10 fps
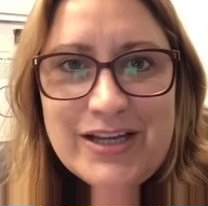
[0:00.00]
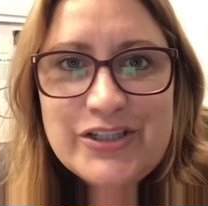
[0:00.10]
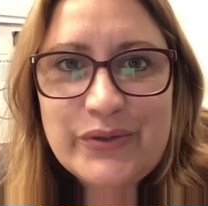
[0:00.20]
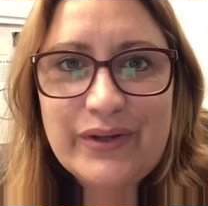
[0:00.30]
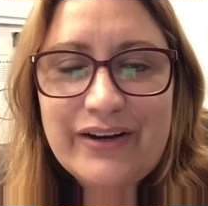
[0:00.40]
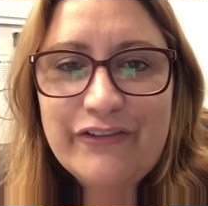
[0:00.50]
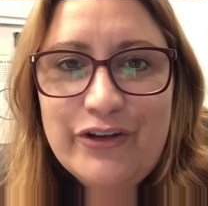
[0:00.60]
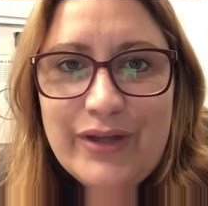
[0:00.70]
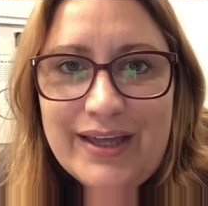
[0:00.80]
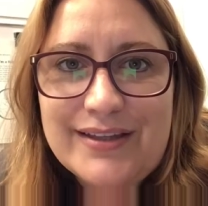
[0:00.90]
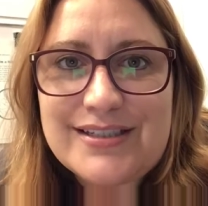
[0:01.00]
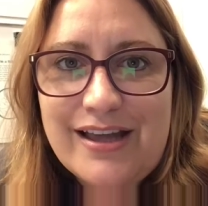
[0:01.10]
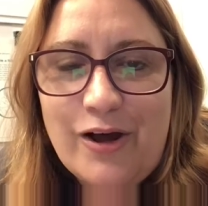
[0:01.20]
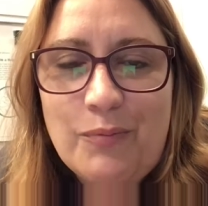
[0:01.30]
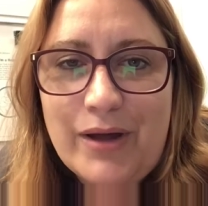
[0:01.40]
Do whatever you can to
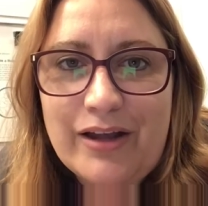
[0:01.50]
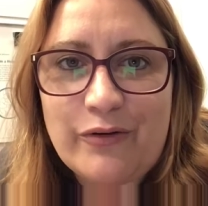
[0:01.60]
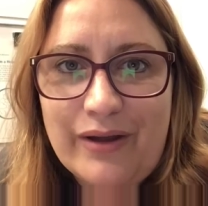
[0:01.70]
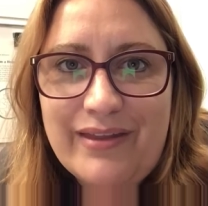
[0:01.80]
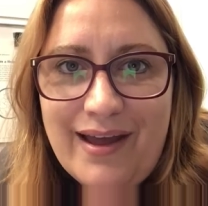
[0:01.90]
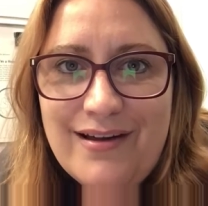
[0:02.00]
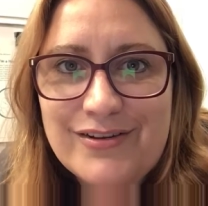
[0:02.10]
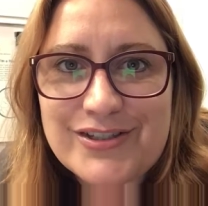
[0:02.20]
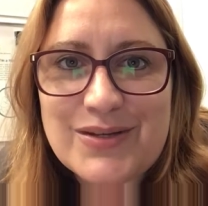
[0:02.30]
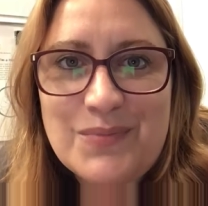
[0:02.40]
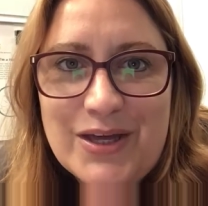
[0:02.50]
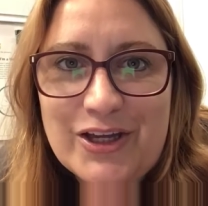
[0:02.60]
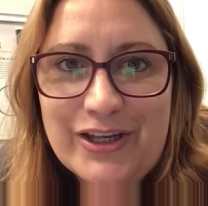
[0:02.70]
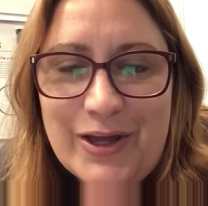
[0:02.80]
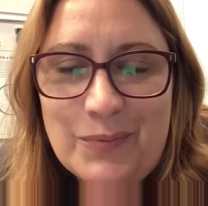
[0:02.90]
help out around the house and be a
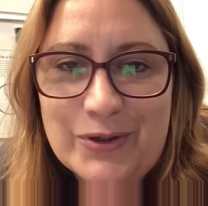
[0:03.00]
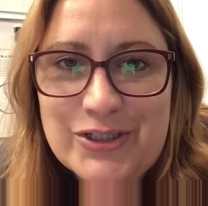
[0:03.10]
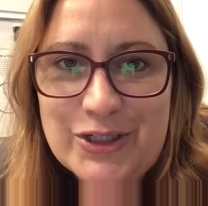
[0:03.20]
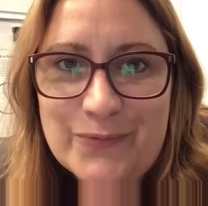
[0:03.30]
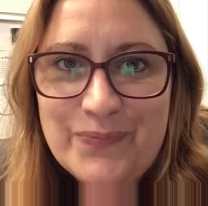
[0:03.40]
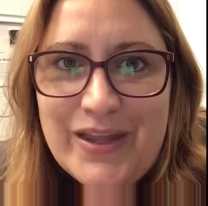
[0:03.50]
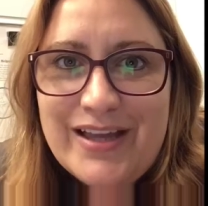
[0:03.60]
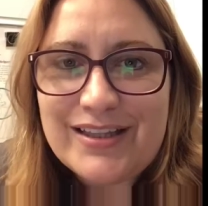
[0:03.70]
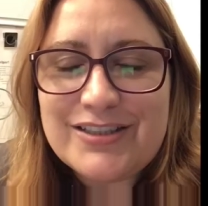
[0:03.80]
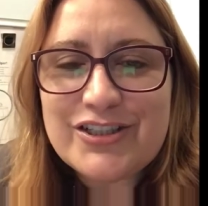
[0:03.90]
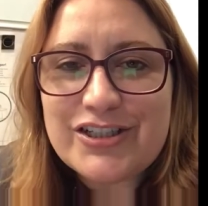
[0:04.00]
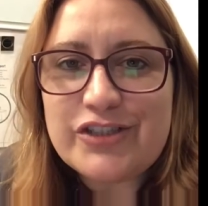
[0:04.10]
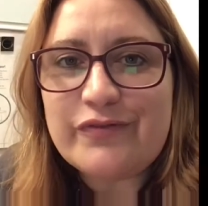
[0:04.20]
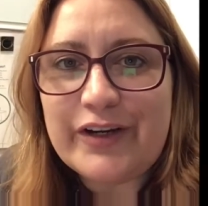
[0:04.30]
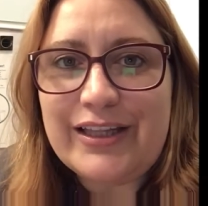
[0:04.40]
good helper too. Let's look at
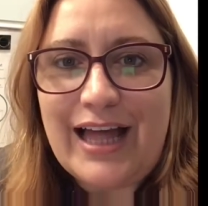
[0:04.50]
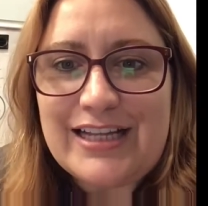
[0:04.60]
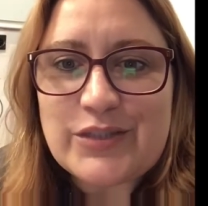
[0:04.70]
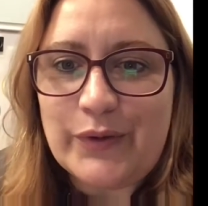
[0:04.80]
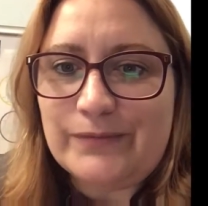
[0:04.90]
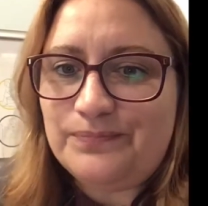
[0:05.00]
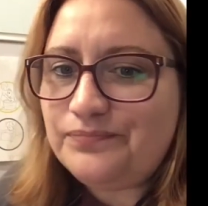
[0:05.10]
your very last one.